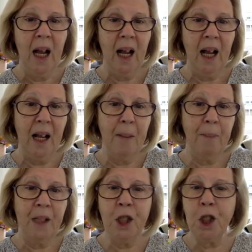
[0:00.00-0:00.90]

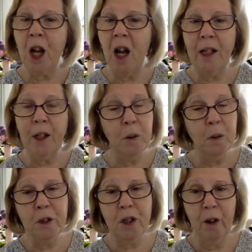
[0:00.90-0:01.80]
In China
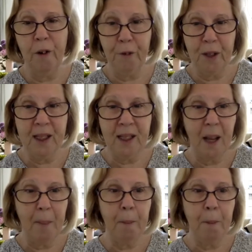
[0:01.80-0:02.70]
also, for
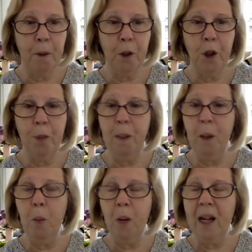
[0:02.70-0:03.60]
example, you'd be
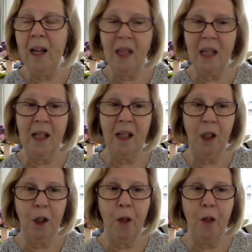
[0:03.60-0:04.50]
aware that,
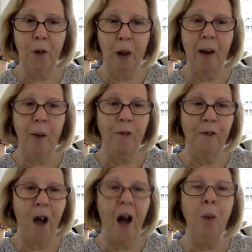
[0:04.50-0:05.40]
the Great
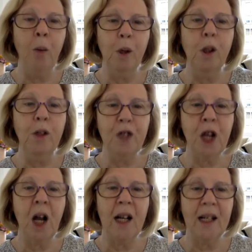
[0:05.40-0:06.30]
Firewall of
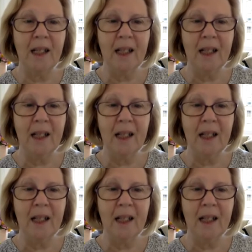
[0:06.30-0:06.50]
China